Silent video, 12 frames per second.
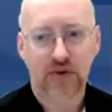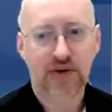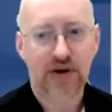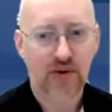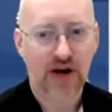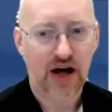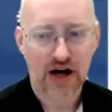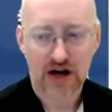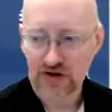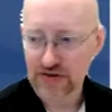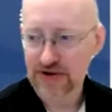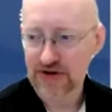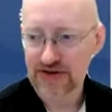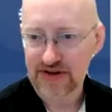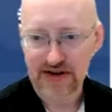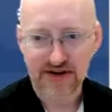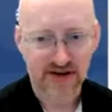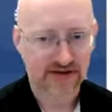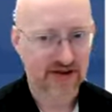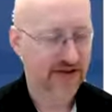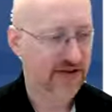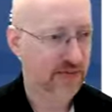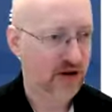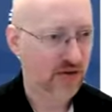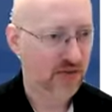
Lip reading: will be 100% accessible